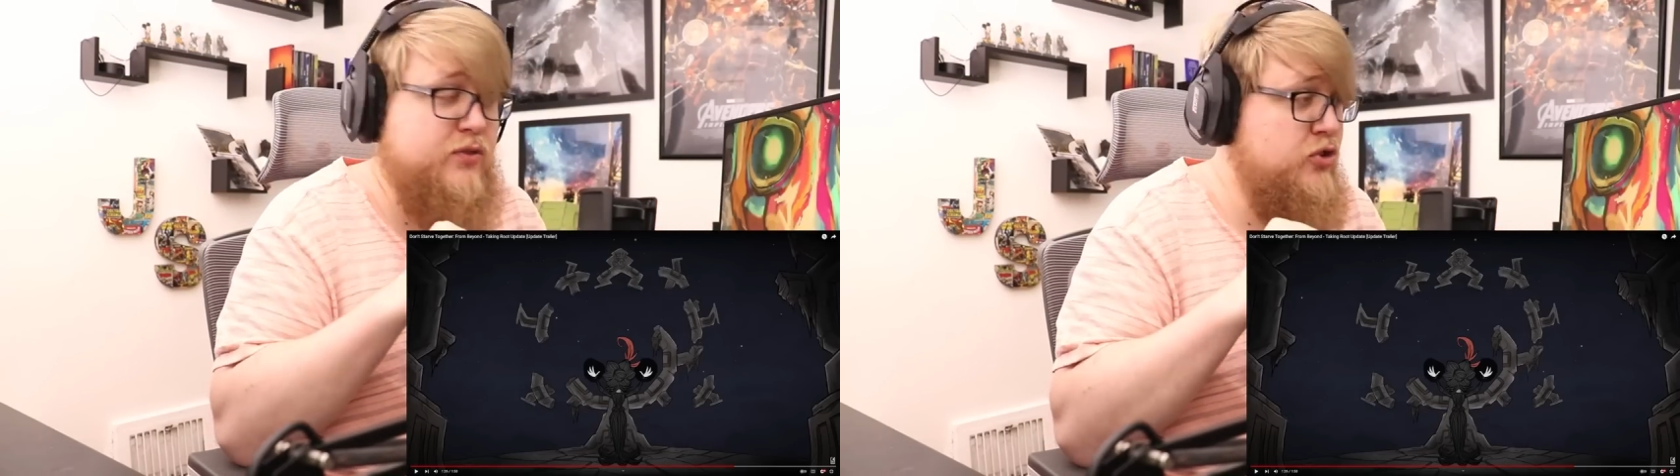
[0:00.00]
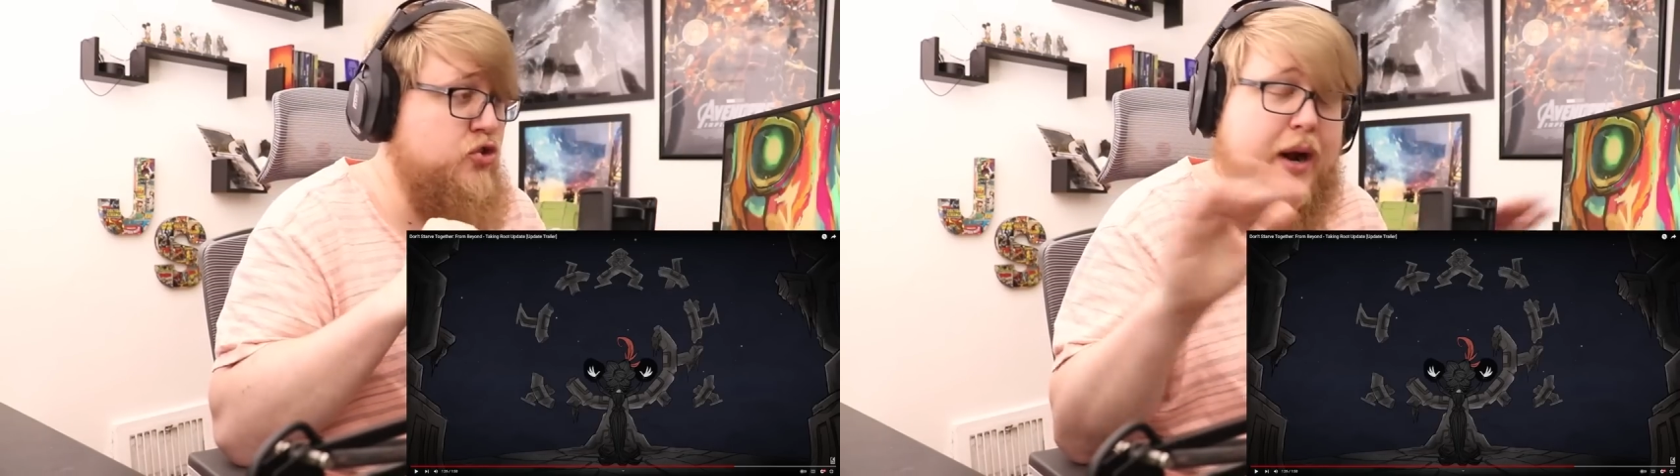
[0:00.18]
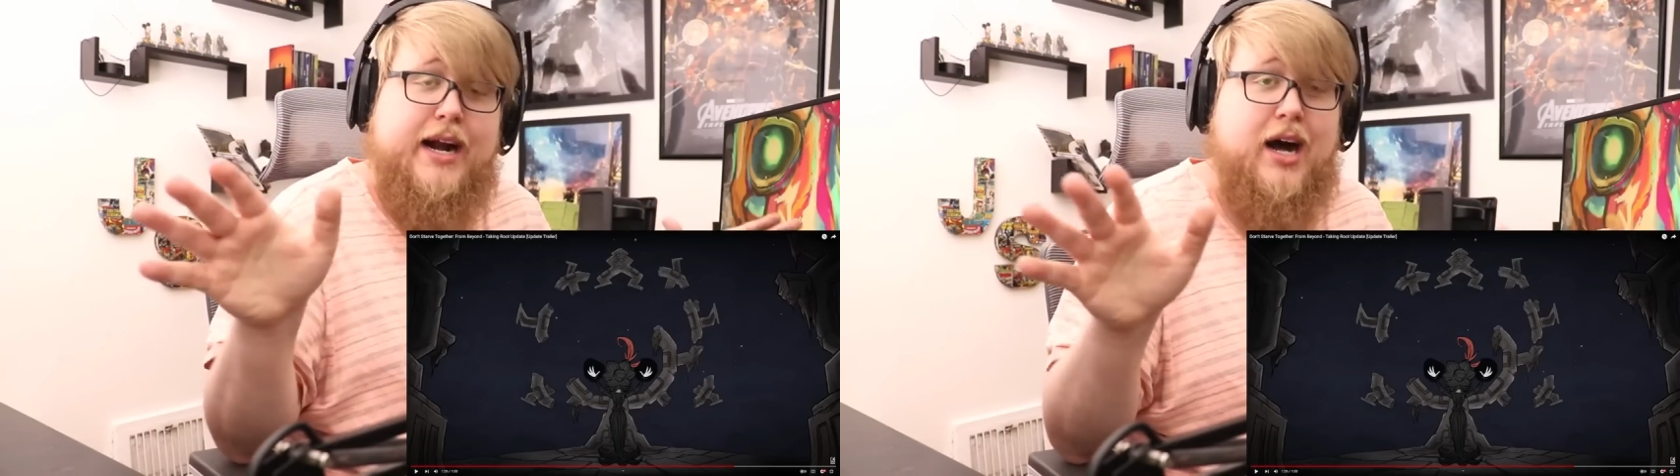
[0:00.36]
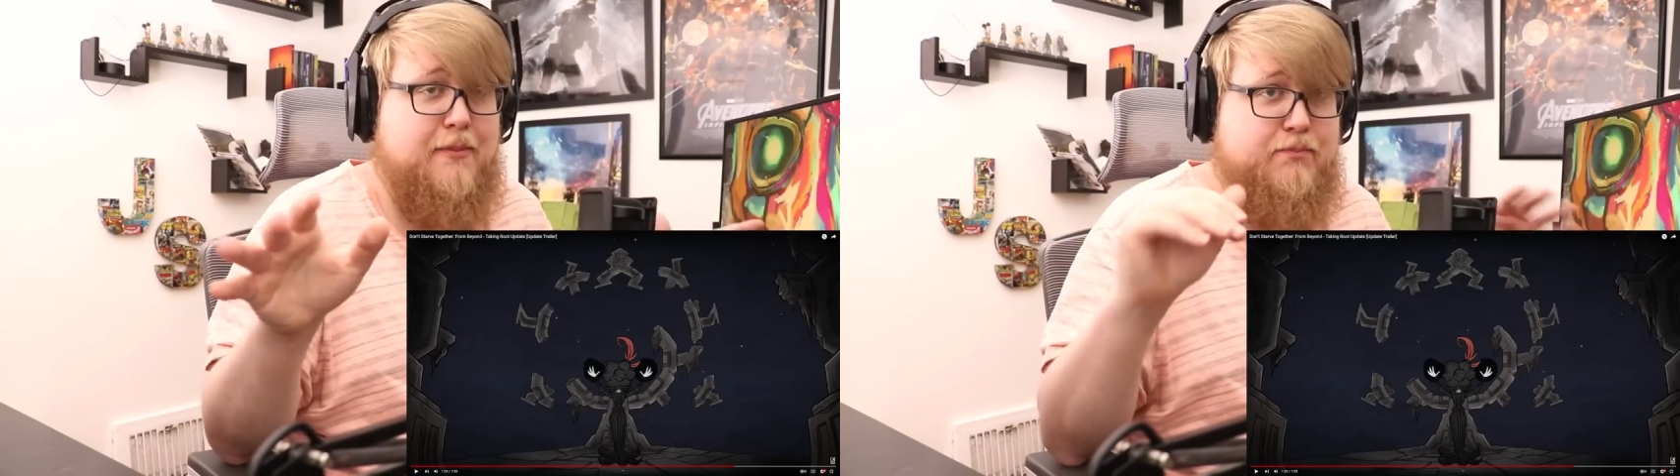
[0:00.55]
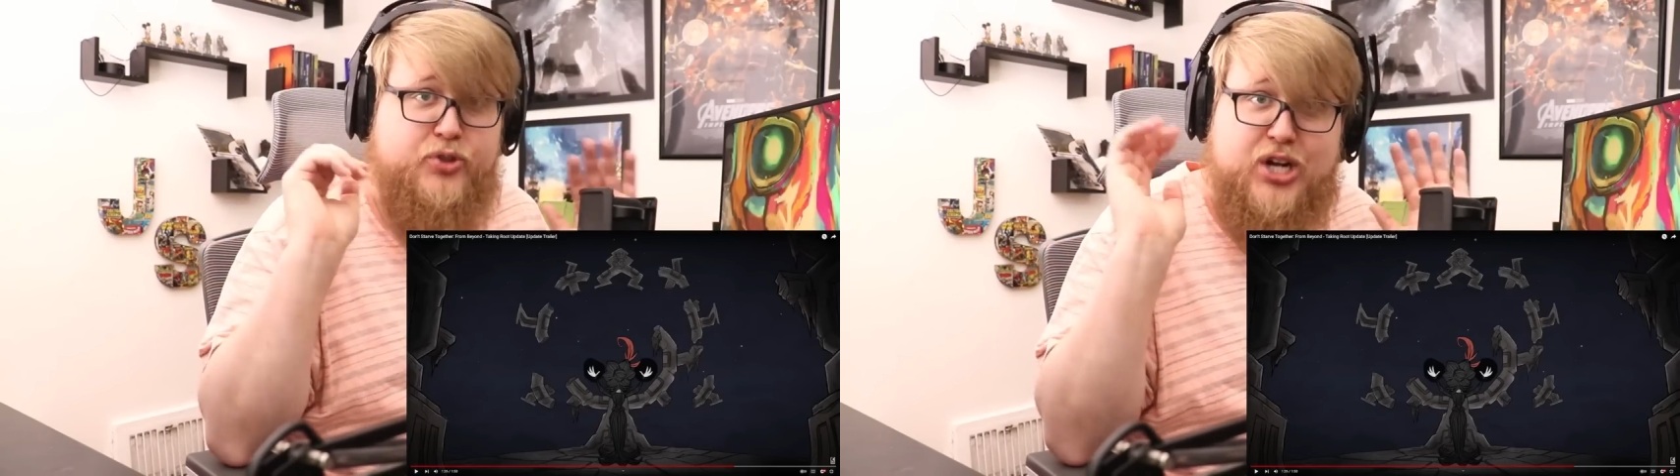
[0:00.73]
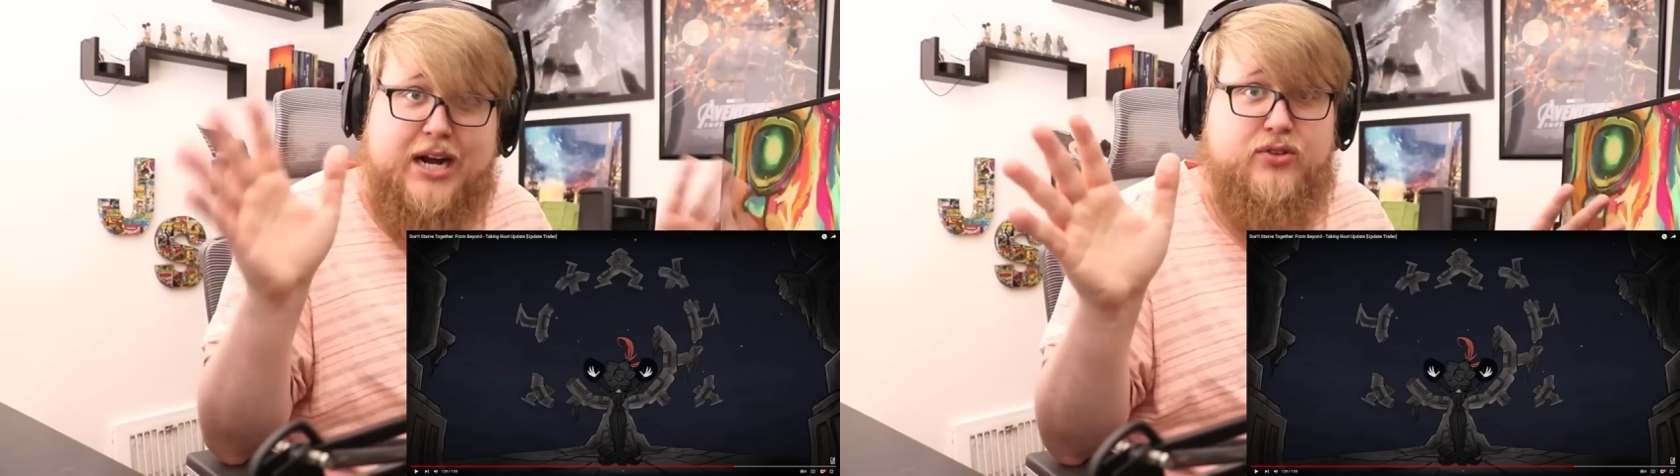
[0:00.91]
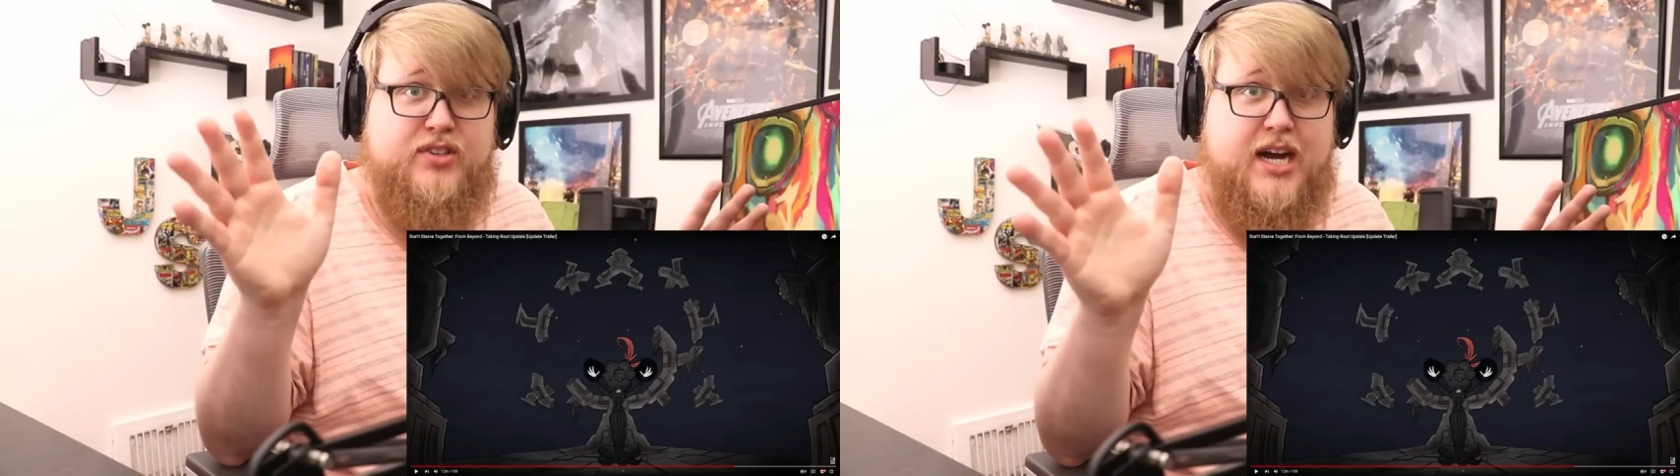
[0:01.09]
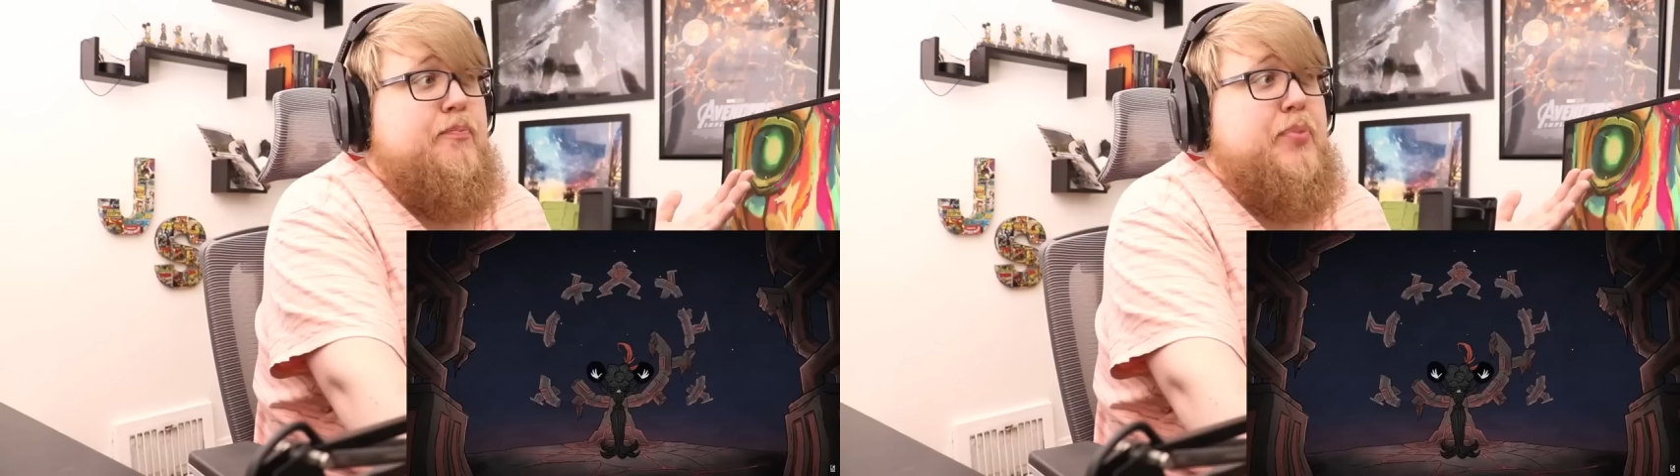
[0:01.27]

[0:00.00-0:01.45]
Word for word: Straight up, Shadow Side.